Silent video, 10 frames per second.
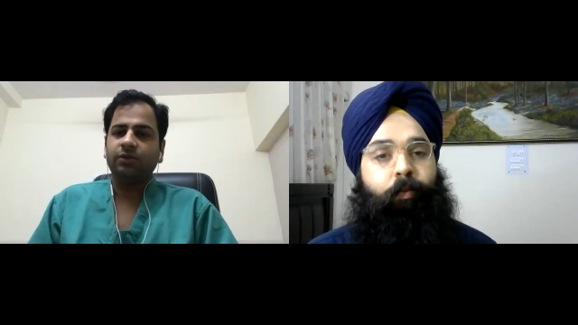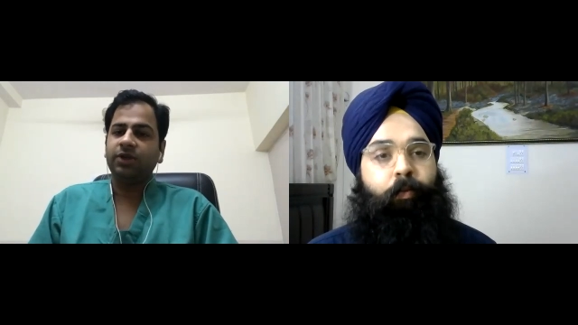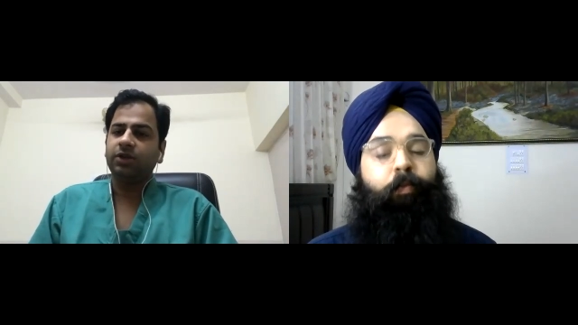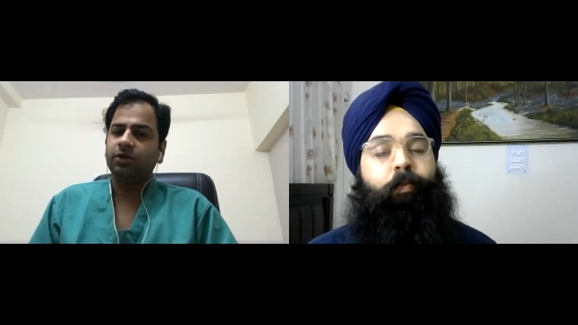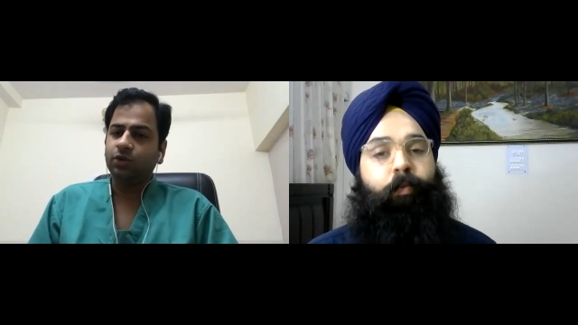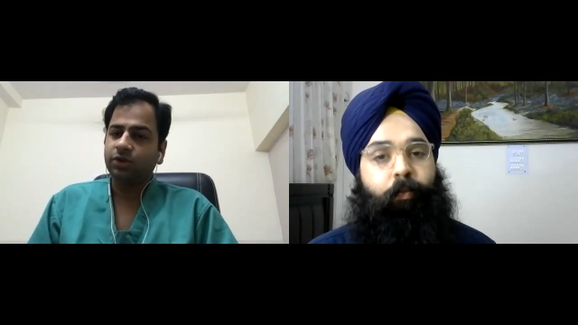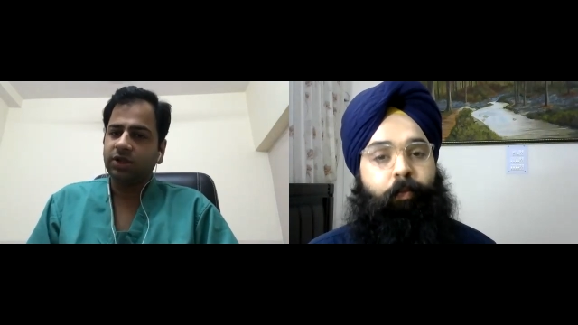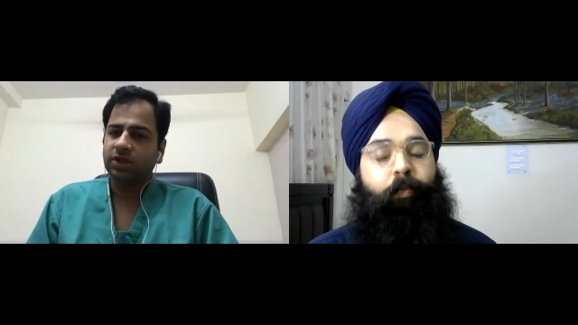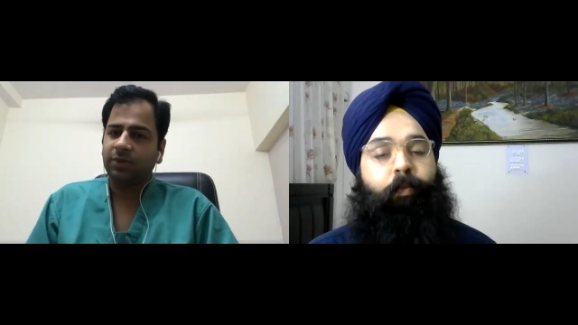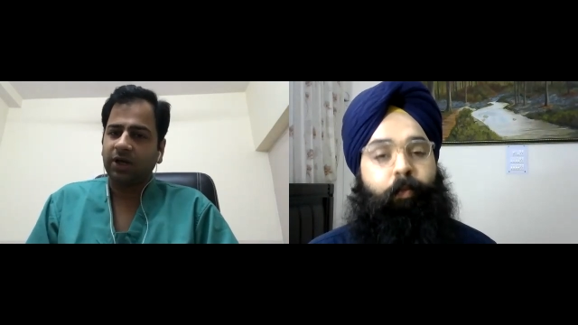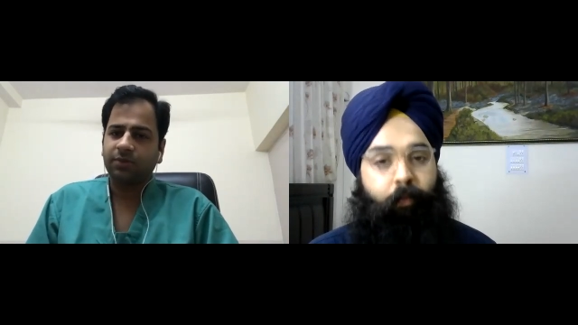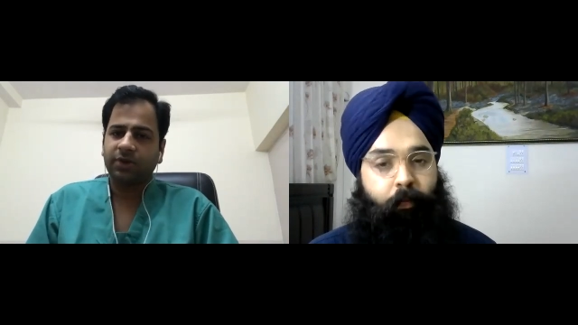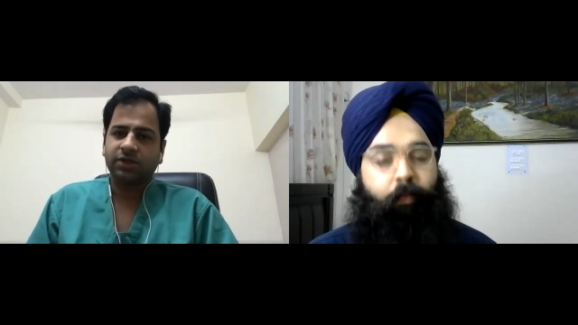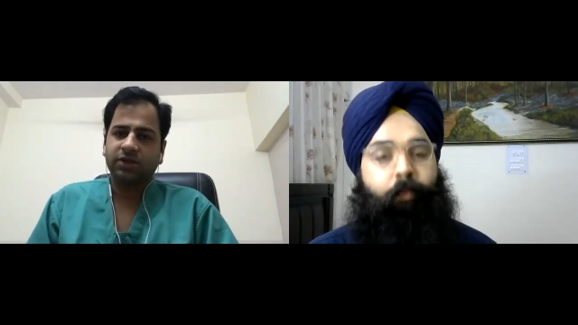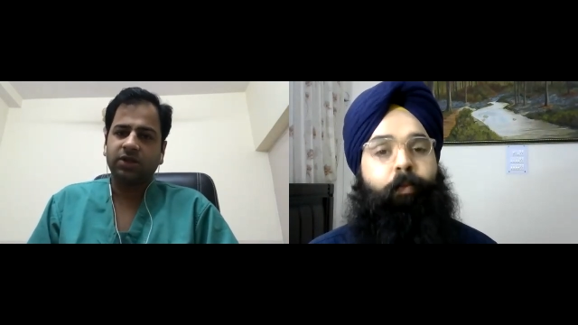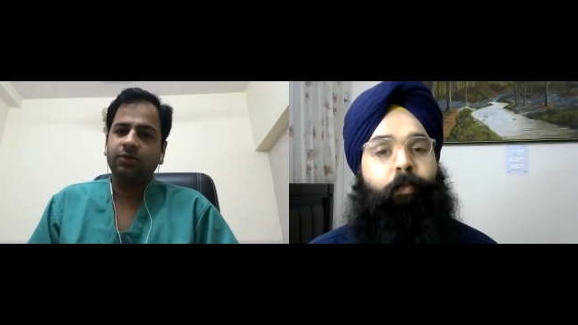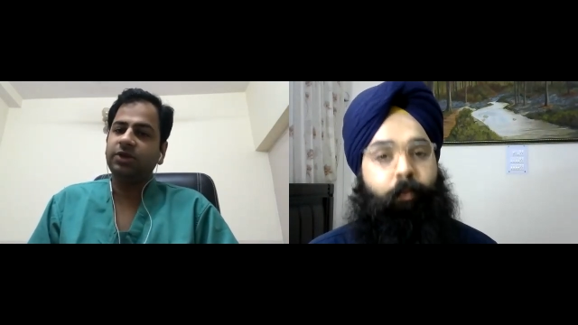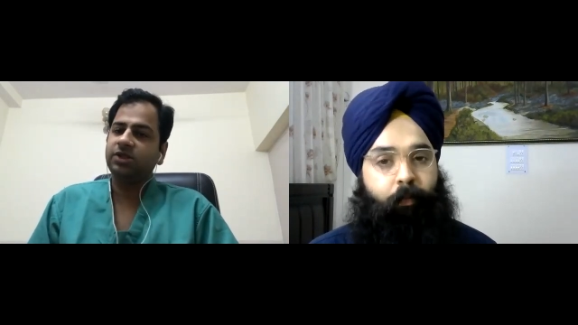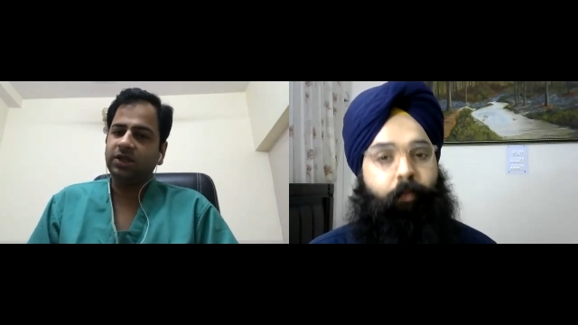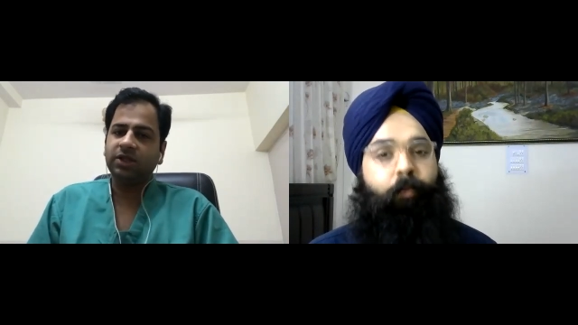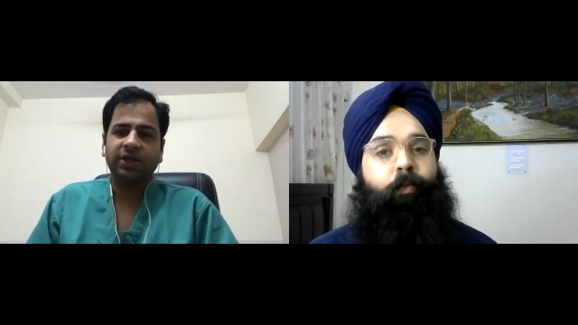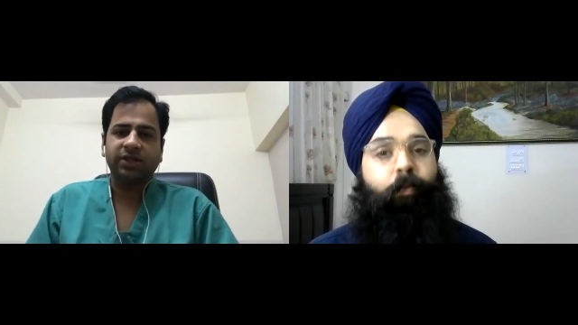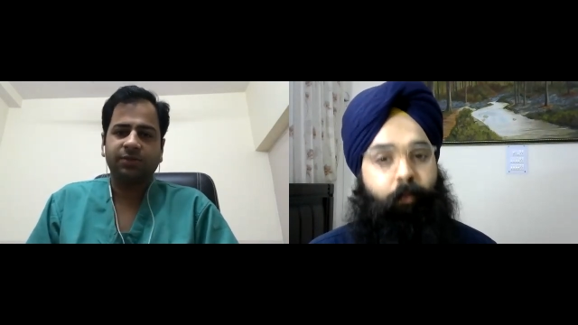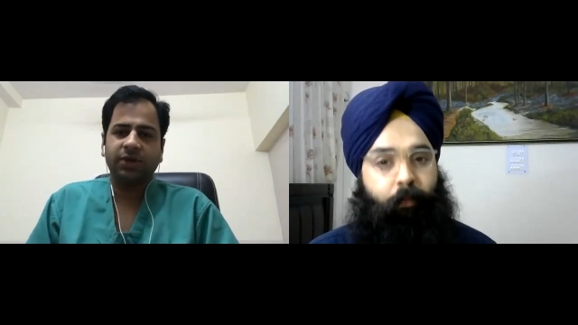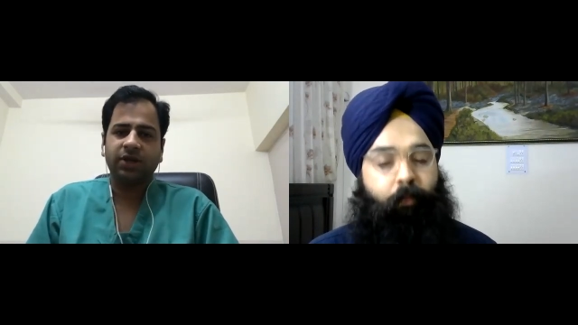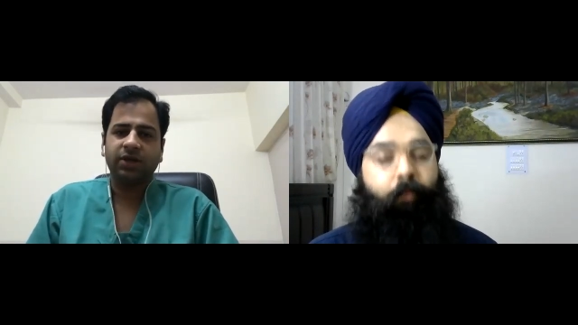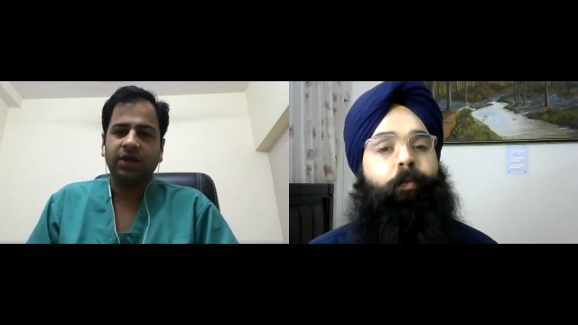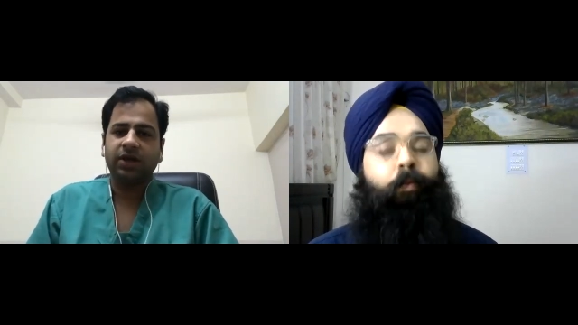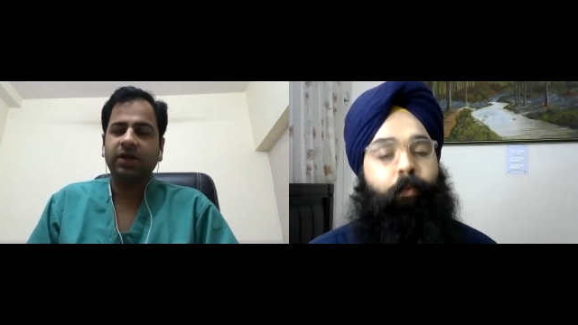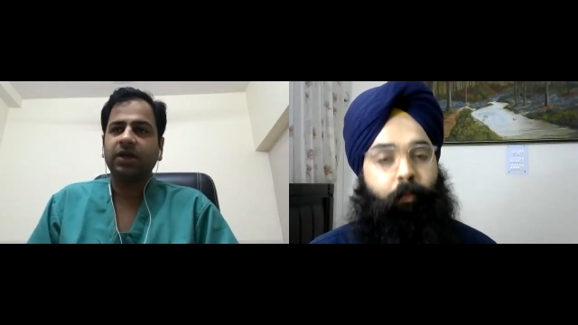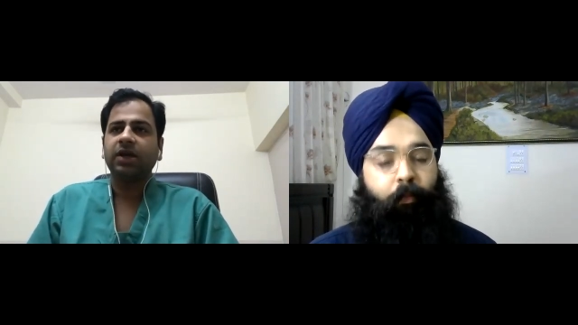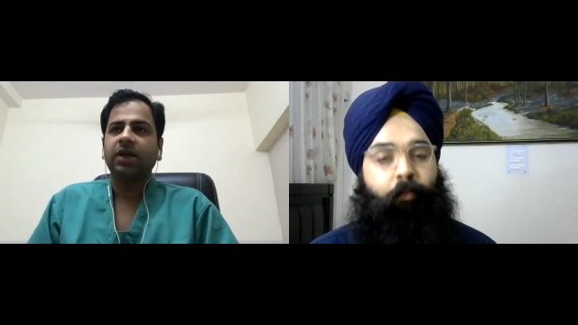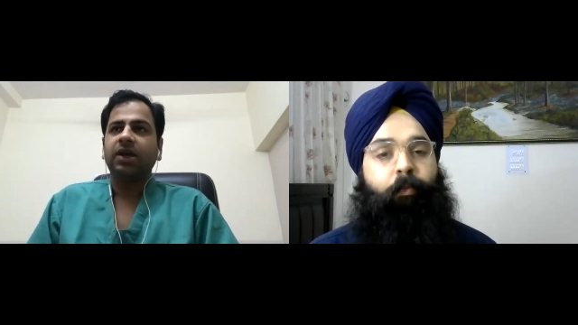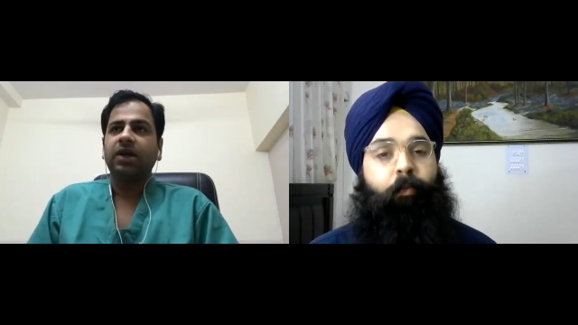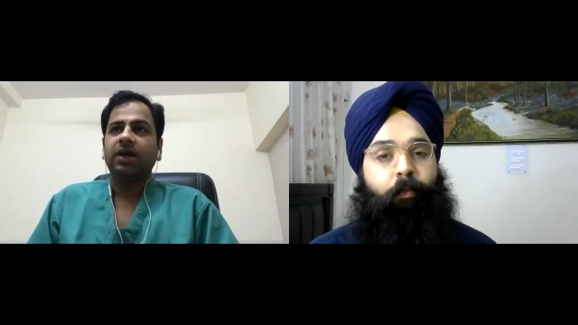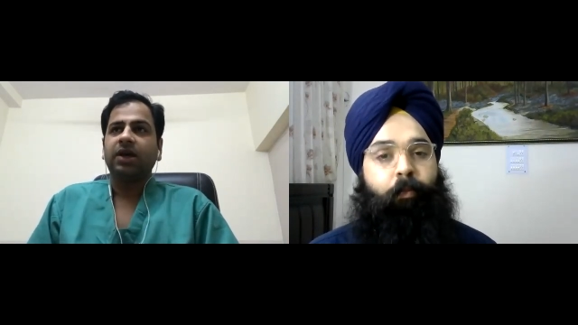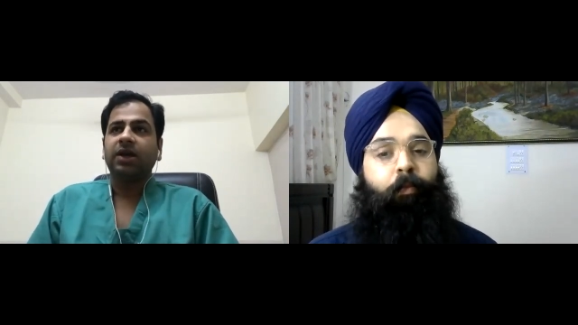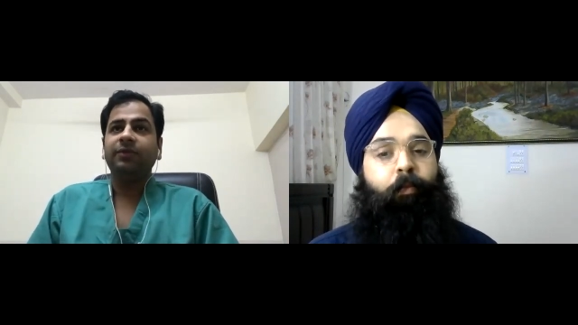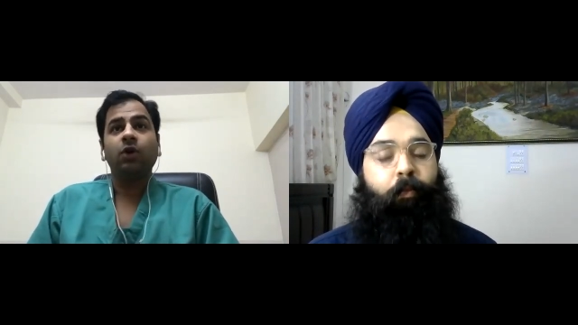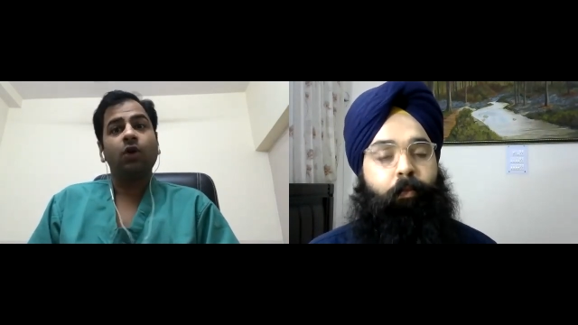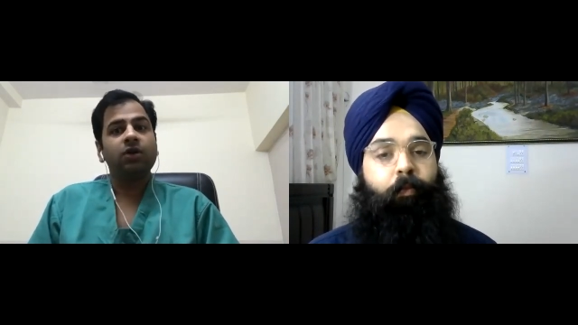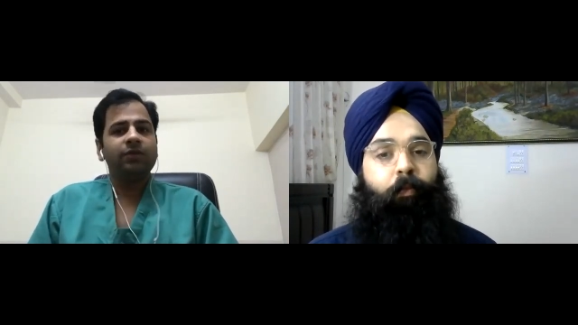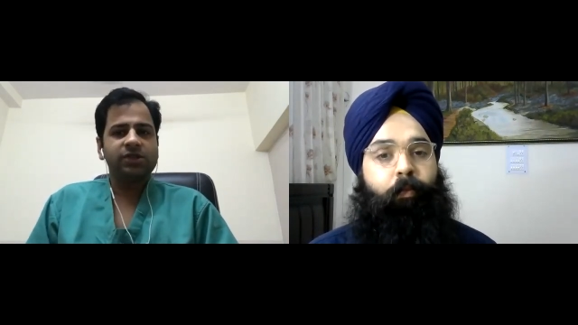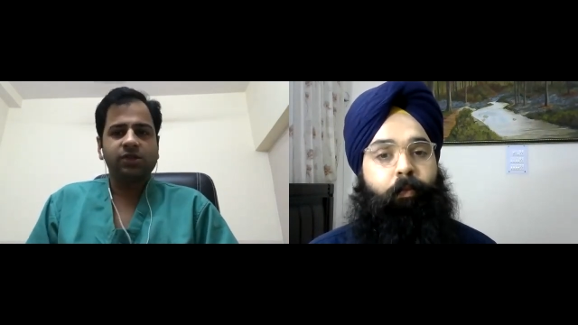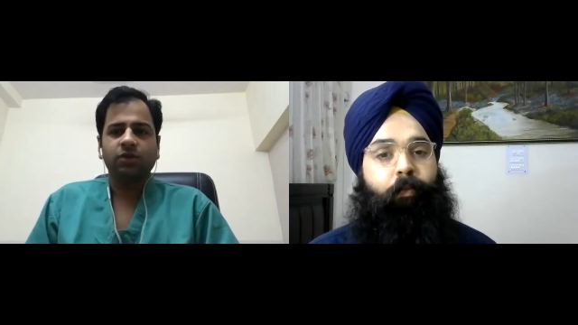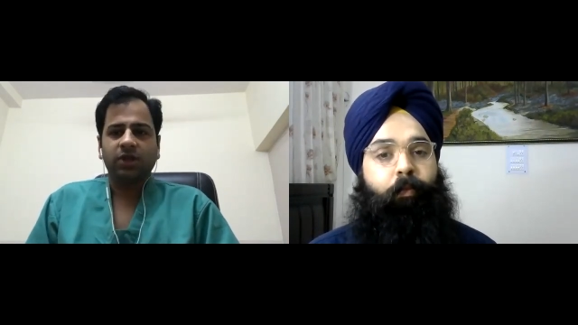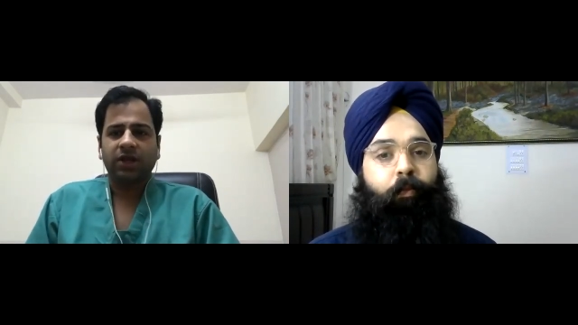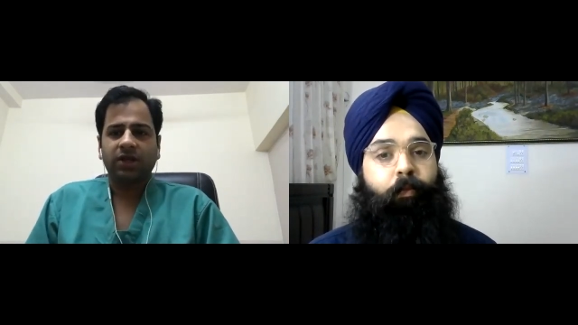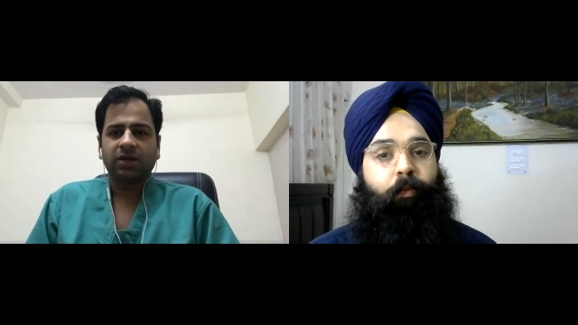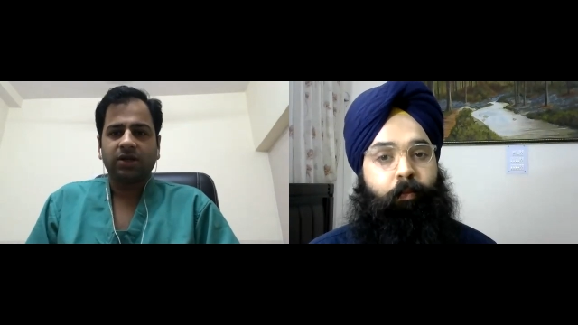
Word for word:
Speaker 1: we do see their blood pressure, we see their respiratory rate, and we always do that.